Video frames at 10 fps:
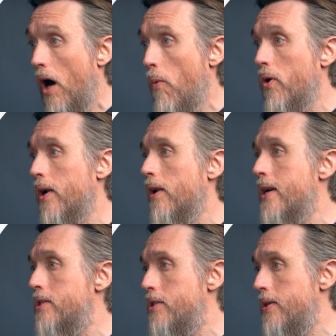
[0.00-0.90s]
And what I'd
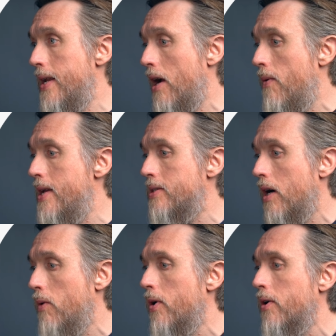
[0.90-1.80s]
like to do now is
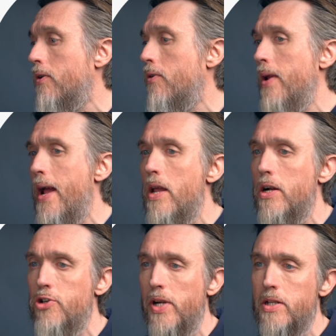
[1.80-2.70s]
I want to create a
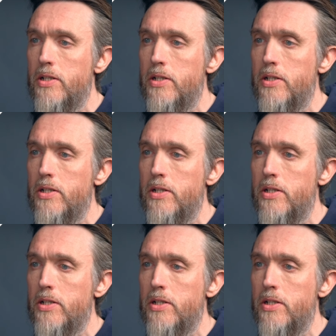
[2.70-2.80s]
trigger.